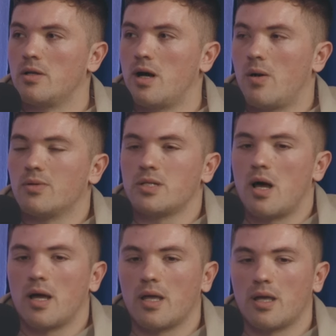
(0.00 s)
I was
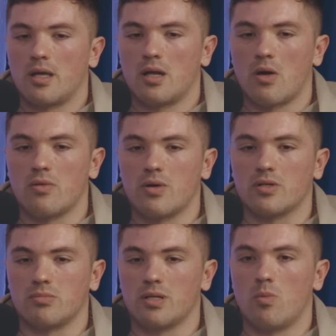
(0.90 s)
like, you know, there are
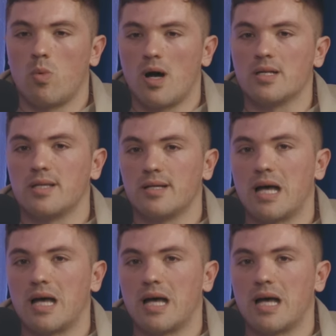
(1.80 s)
so many worse things